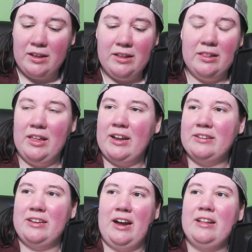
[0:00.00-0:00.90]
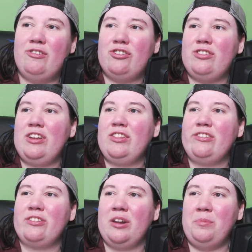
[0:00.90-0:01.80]
like I said, I just think
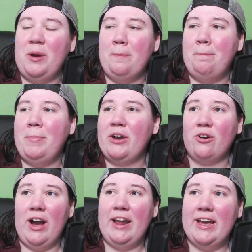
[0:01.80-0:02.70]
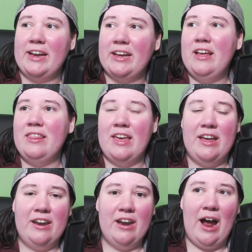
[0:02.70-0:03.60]
this is going to be a bigger headache
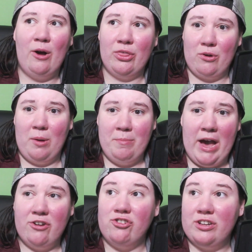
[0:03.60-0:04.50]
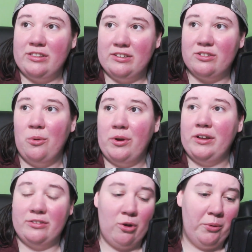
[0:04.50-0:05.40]
than how they're imagining this
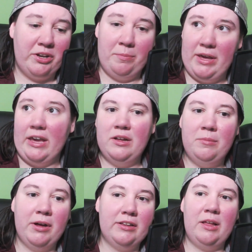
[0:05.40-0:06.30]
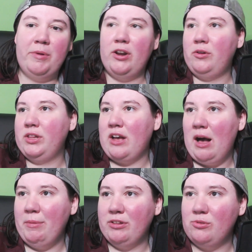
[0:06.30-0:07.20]
is going to be. But let me know in the
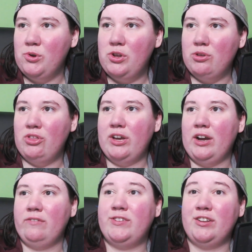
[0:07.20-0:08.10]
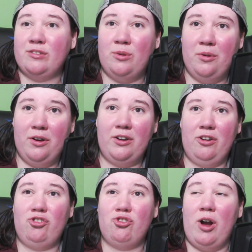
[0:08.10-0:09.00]
comments, what do you think of Discord
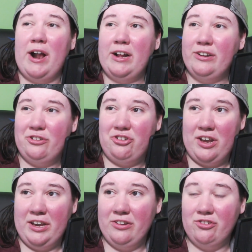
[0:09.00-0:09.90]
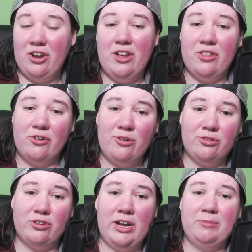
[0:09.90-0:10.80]
trying to change their
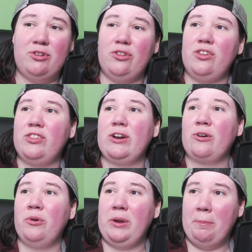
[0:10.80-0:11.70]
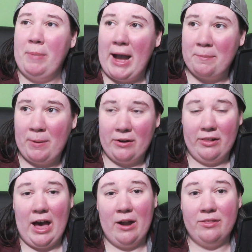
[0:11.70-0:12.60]
usernames? Do you think they're going to
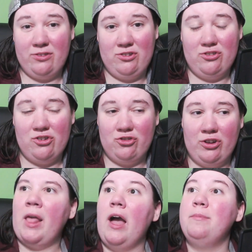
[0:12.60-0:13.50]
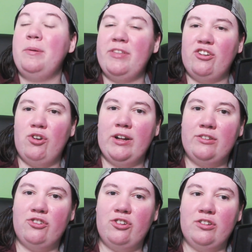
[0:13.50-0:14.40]
backpedal out of this decision? Maybe they
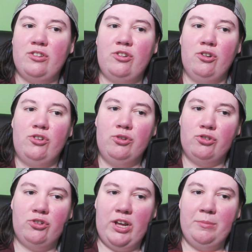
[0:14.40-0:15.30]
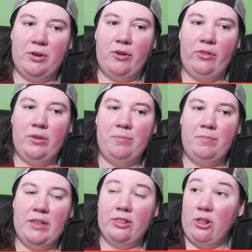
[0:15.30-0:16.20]
transition it so your username can only
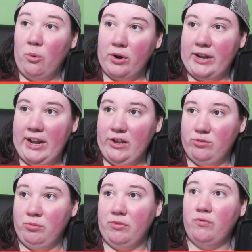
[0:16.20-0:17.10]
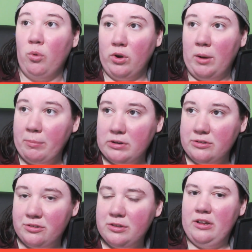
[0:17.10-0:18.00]
be lowercase with 4
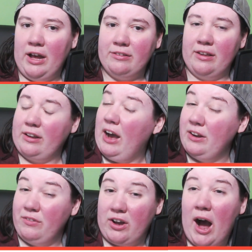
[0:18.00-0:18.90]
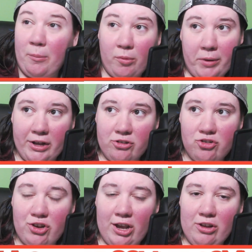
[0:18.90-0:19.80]
numbers as like kind of a compromise
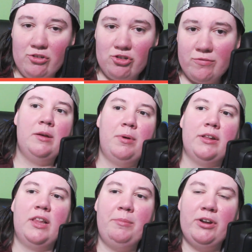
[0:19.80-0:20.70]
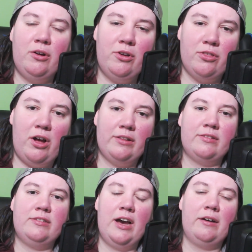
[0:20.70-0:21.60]
change. But let me know your thoughts
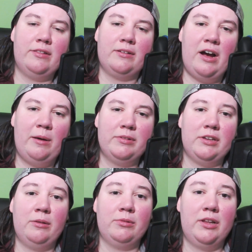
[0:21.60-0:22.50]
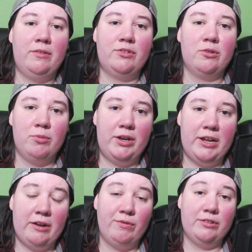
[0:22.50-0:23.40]
down in the comments. I would love to read
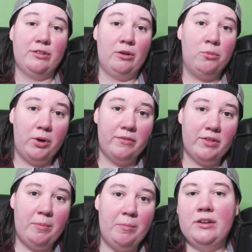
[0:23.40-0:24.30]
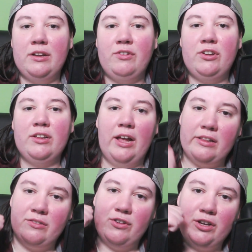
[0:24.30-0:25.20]
every single one of them. If you did like
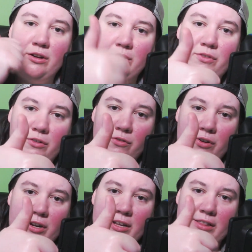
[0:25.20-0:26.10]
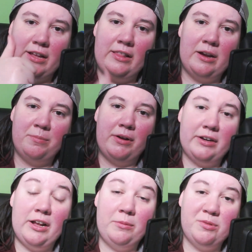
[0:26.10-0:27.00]
this video, feel free to hit that like button.
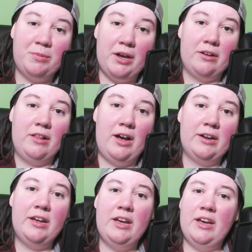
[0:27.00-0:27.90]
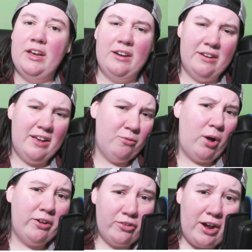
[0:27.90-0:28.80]
It helps me out a lot. And
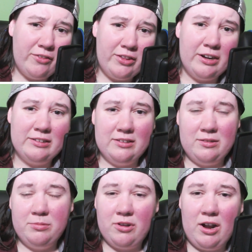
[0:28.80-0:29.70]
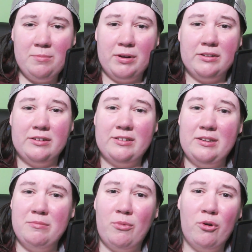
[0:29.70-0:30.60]
while you're down there, hit the subscribe button to
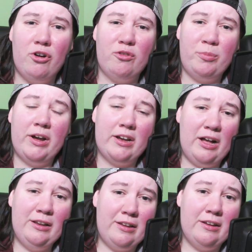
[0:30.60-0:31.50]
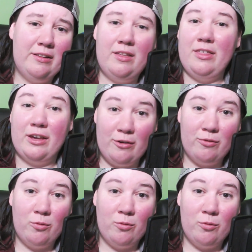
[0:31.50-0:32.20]
see more of my content. Thank you for